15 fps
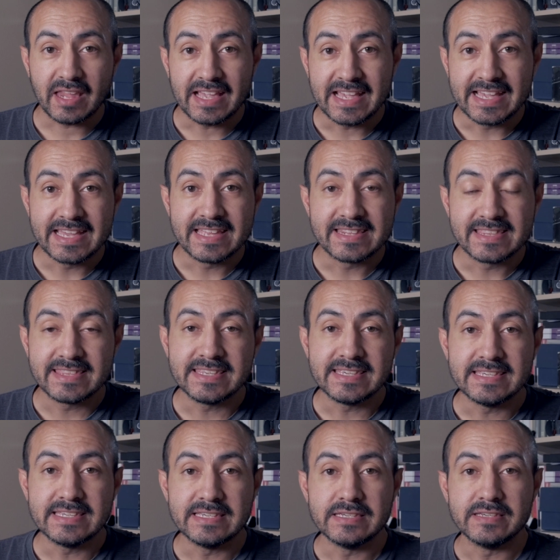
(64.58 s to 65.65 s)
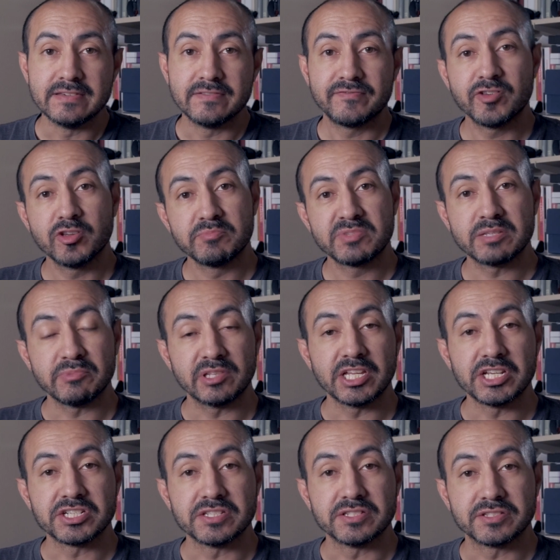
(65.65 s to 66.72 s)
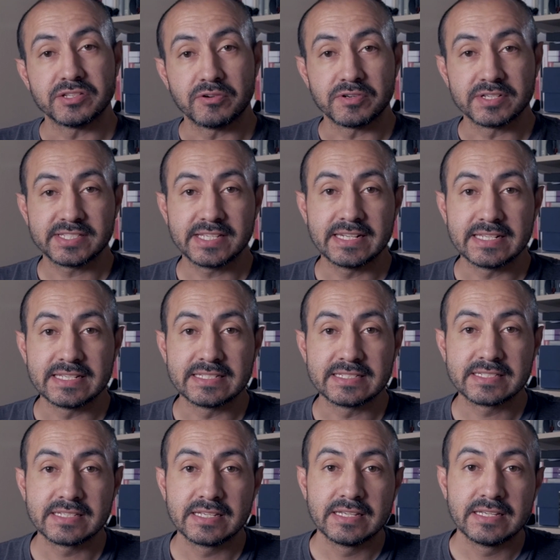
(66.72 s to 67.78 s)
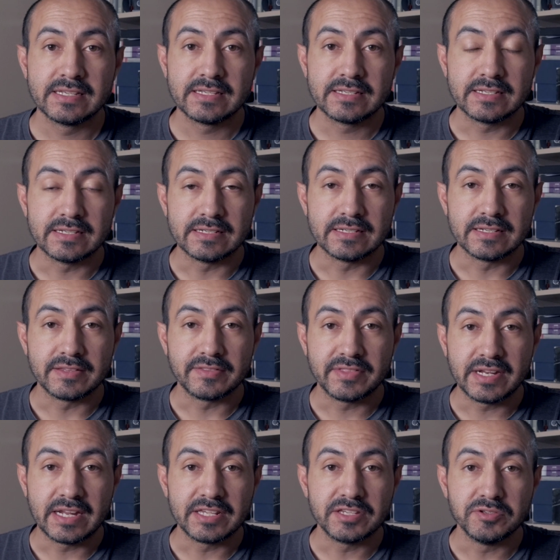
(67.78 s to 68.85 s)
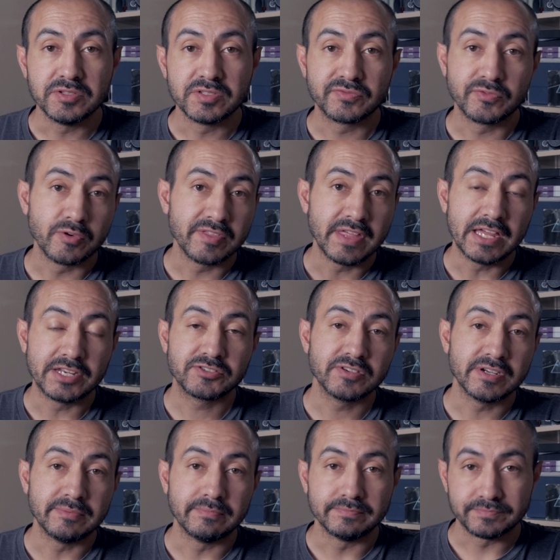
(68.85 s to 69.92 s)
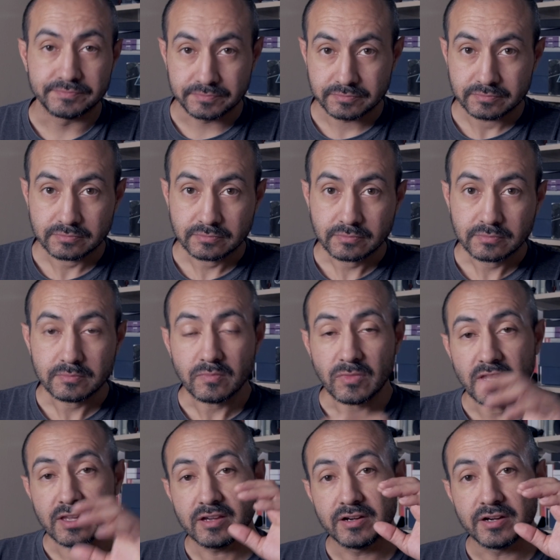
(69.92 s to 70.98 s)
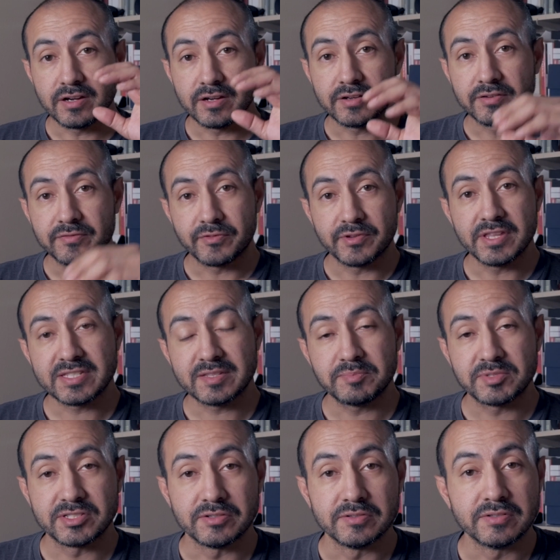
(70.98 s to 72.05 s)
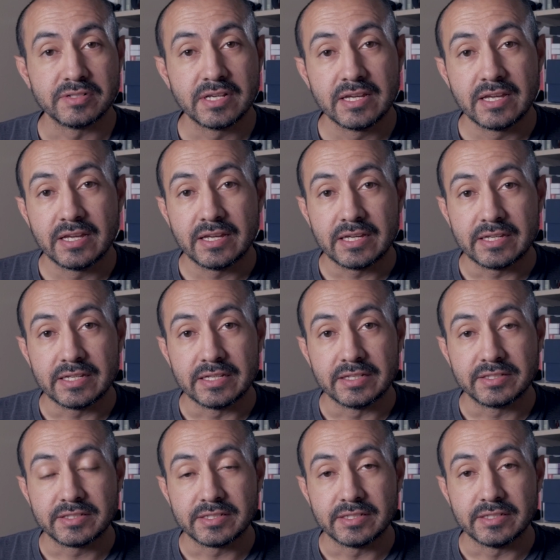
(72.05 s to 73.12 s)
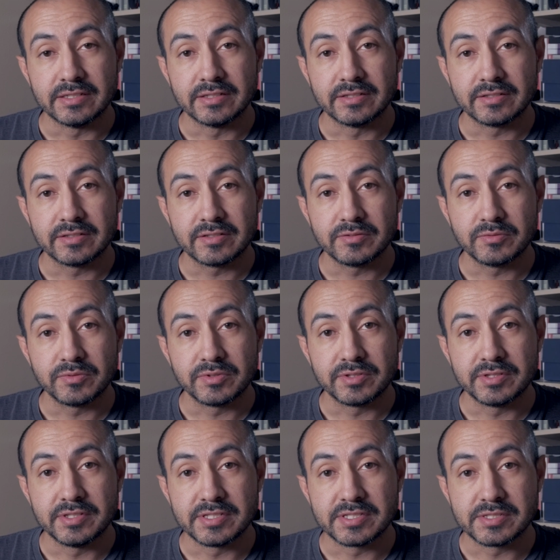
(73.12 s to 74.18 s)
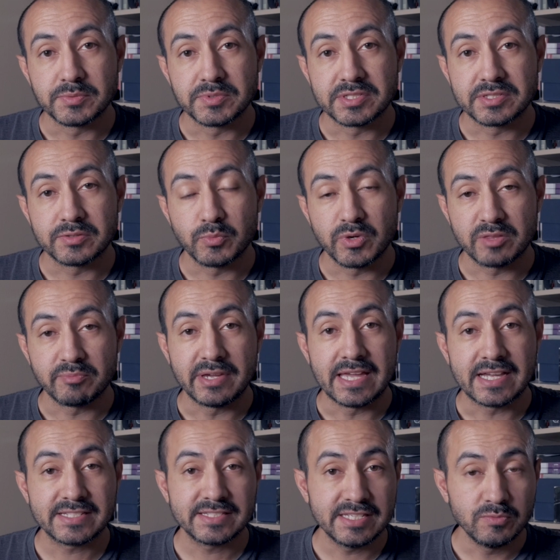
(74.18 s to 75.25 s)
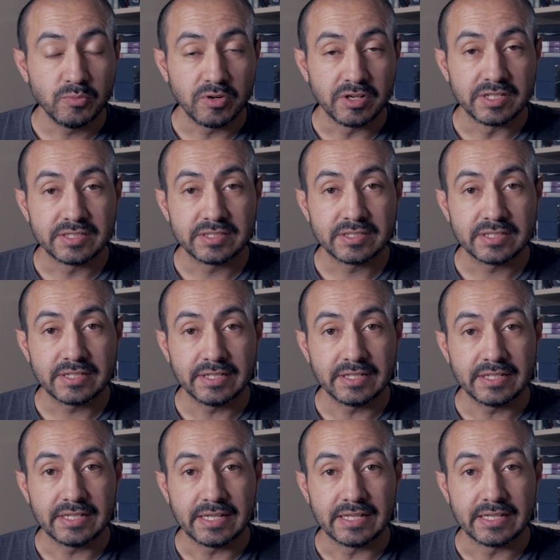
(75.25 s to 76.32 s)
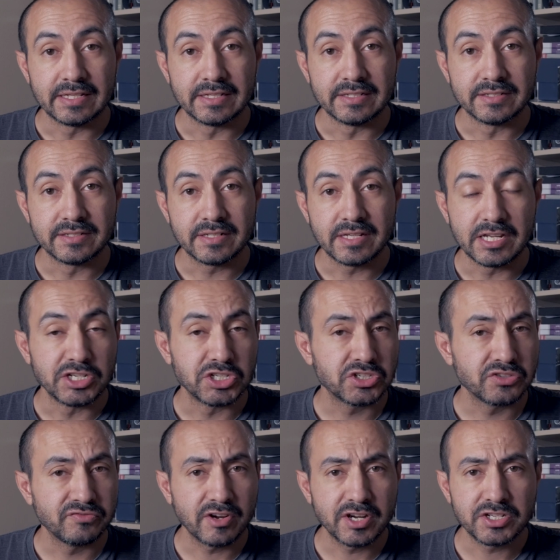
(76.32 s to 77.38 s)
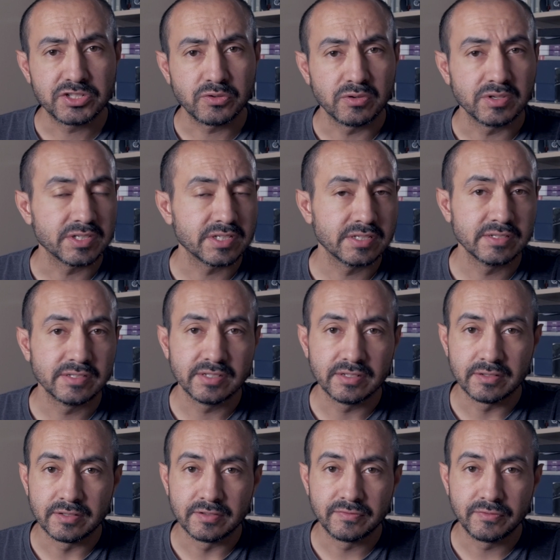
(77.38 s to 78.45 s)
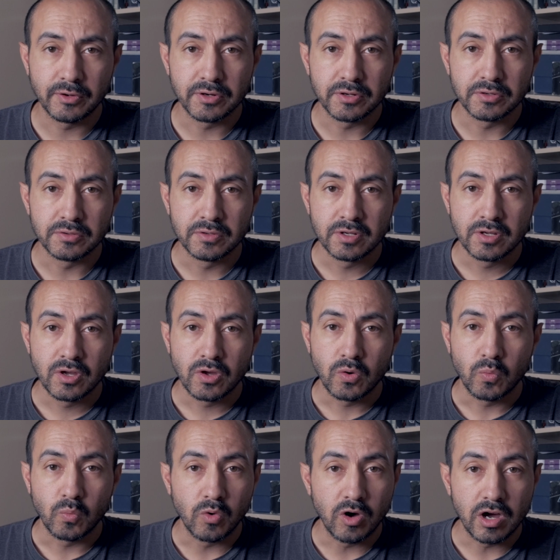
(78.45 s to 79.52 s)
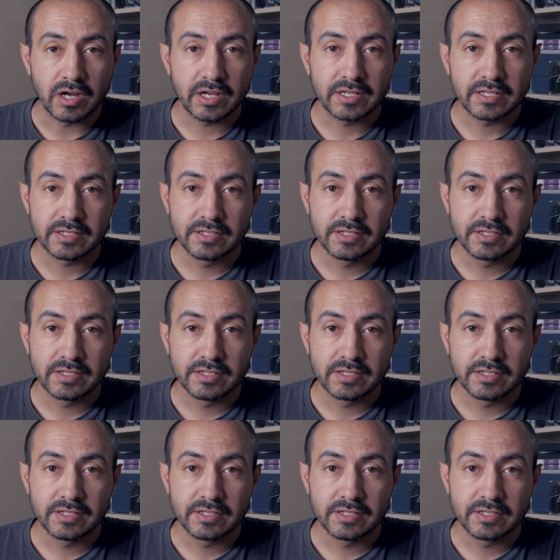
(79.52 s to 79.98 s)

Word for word: and the film simulations or settings uh, that I use for that trip. Uh, for this episode, it uh, this was with my X T one and a sh very short uh, photo walk